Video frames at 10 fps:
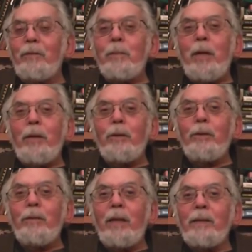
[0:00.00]
to my own
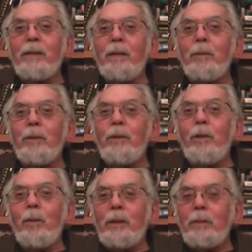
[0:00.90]
devices, I wouldn't
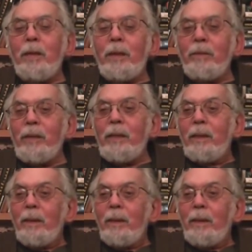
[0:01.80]
know what to make of it.